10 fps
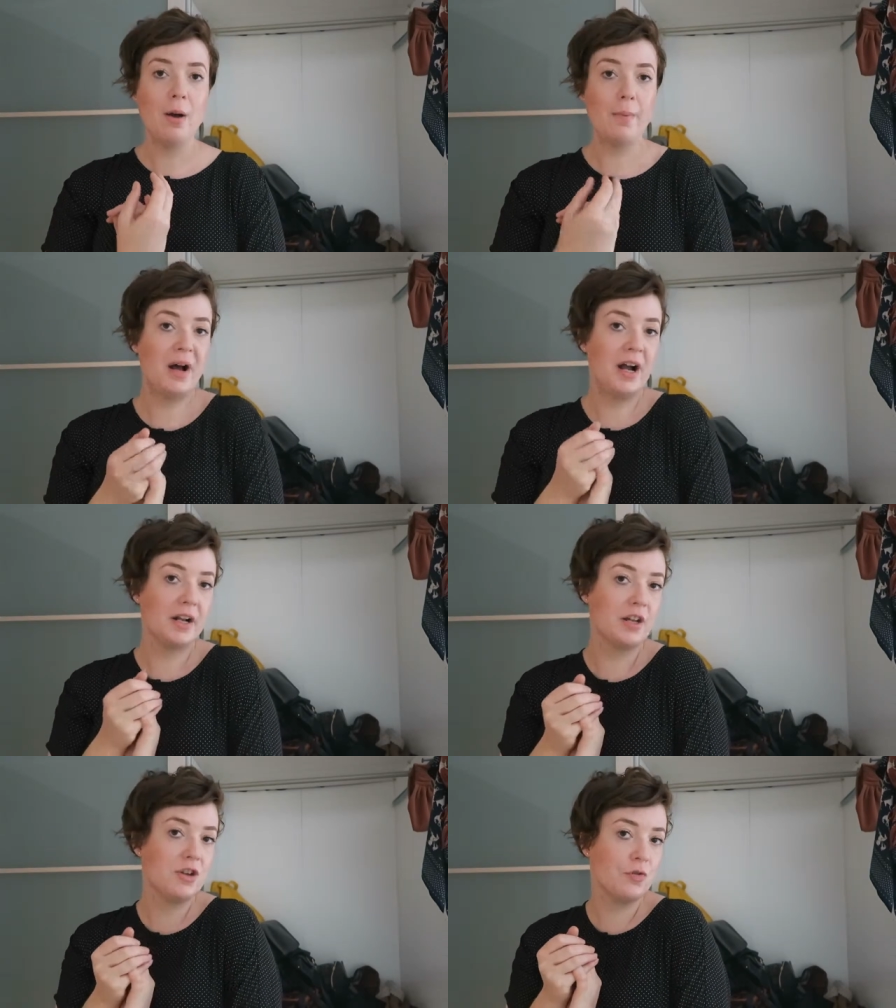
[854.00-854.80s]
a
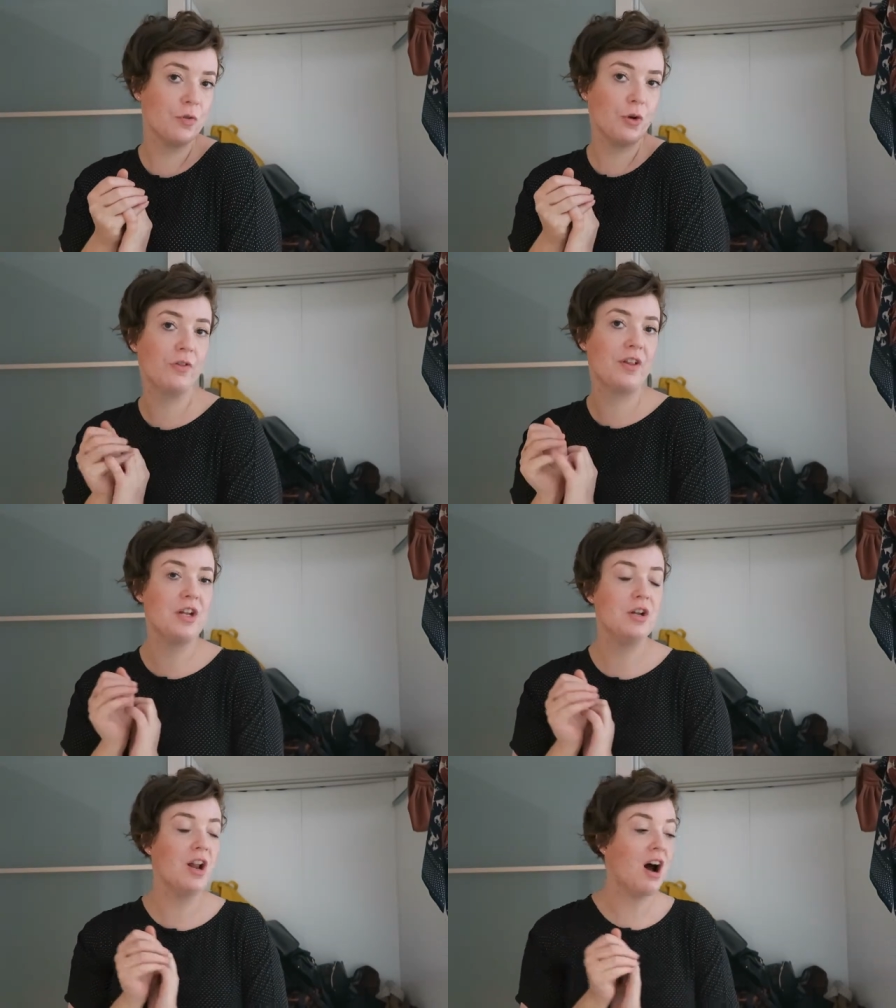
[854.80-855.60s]
bag that you've got
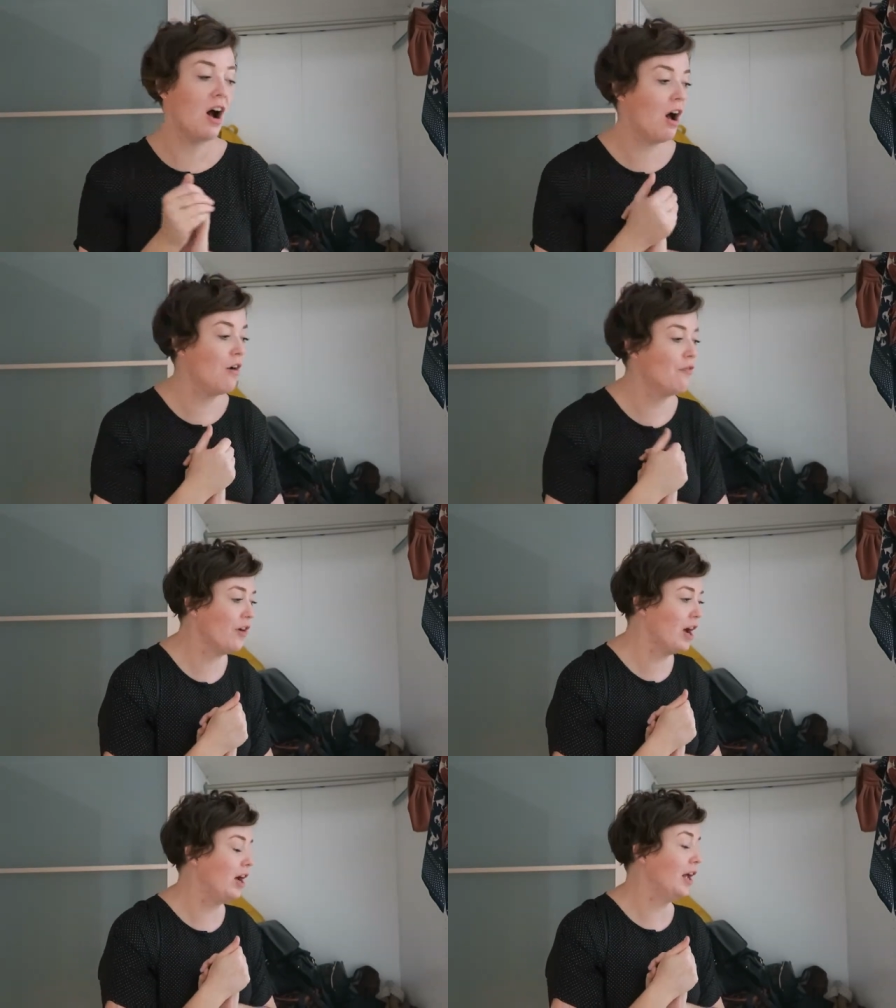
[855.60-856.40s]
that you love,
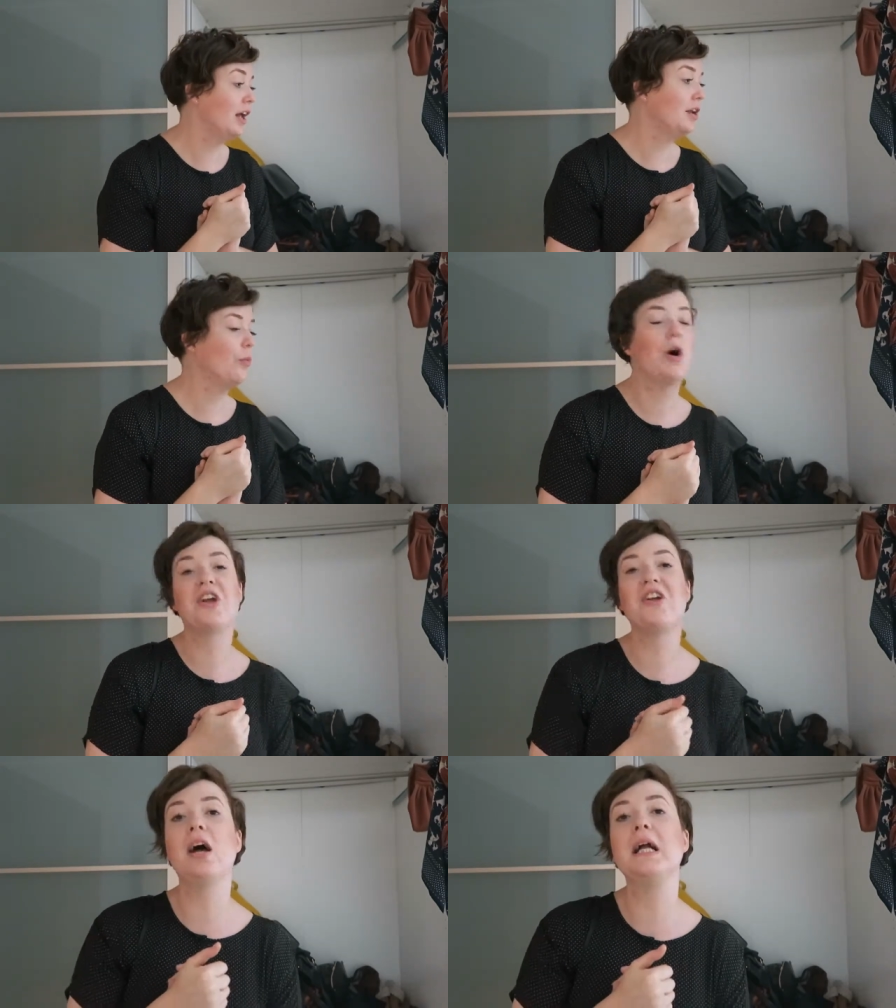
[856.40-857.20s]
and why
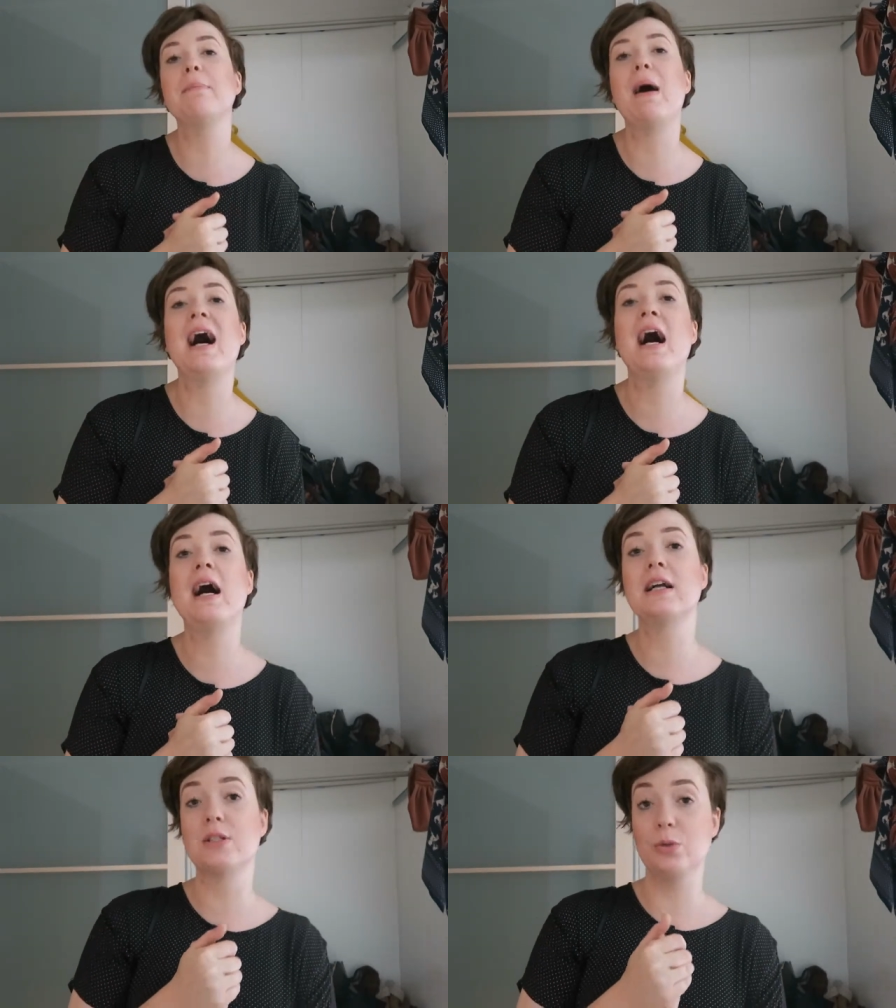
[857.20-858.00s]
you like
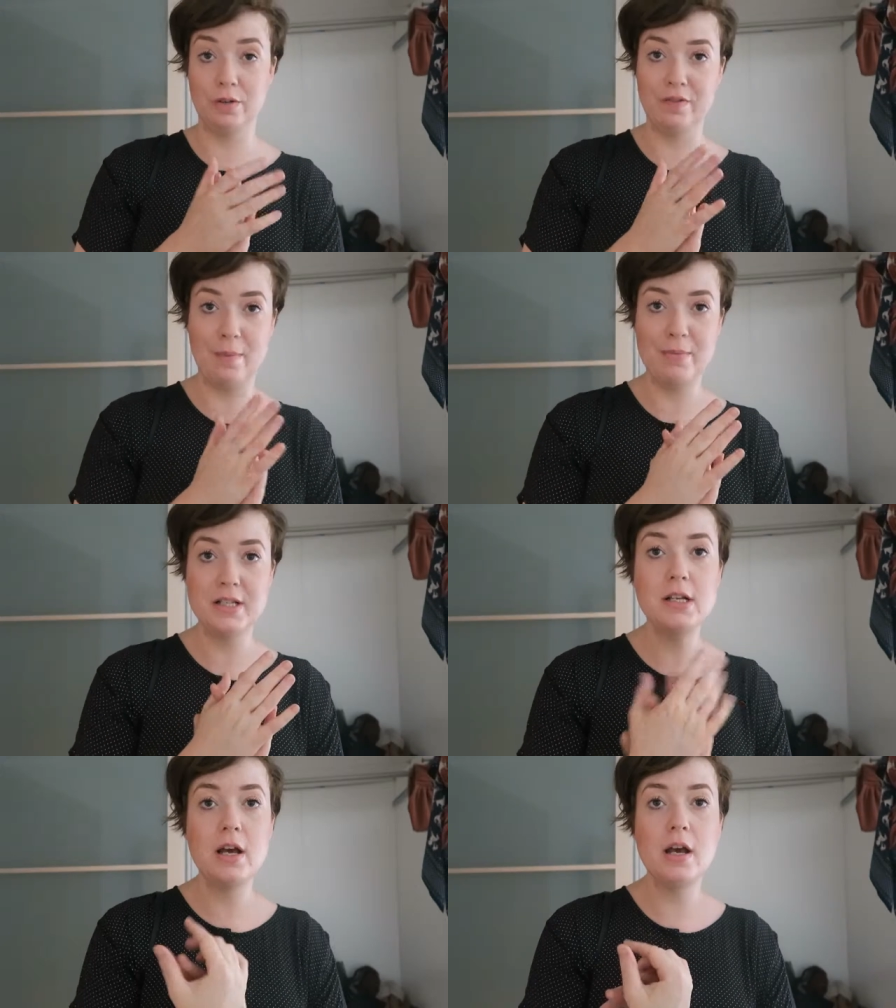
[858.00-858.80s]
bags, all of that
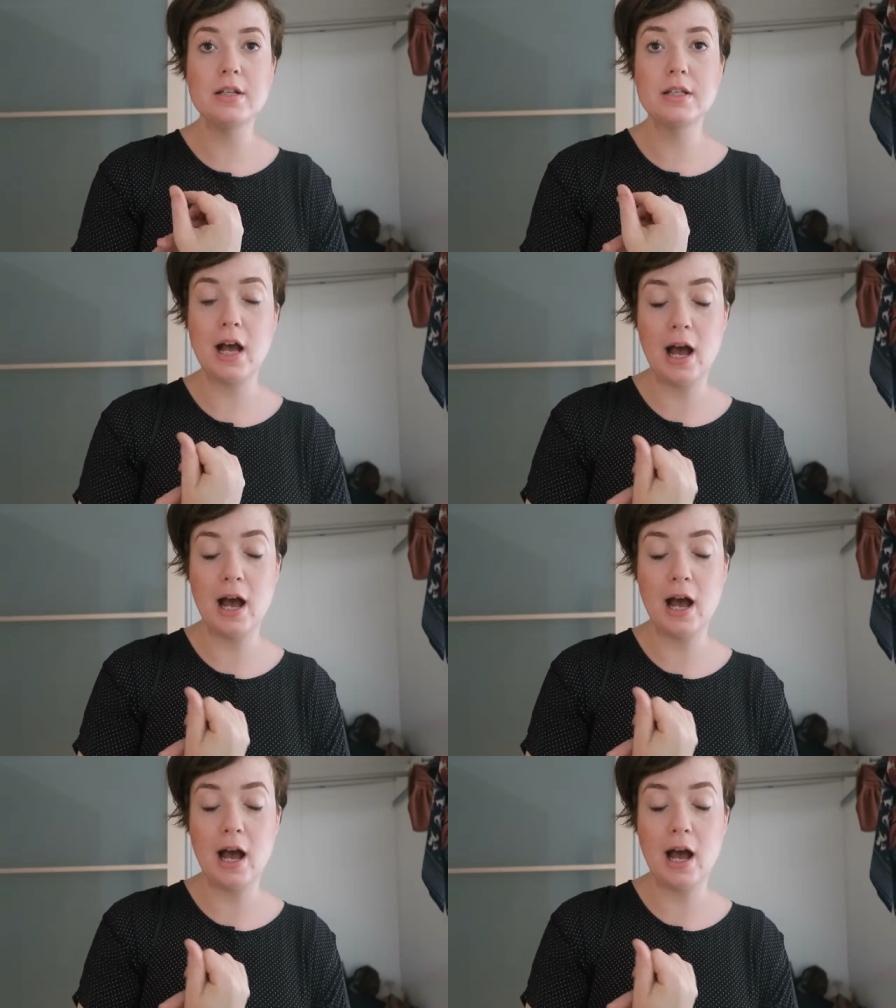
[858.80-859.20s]
business.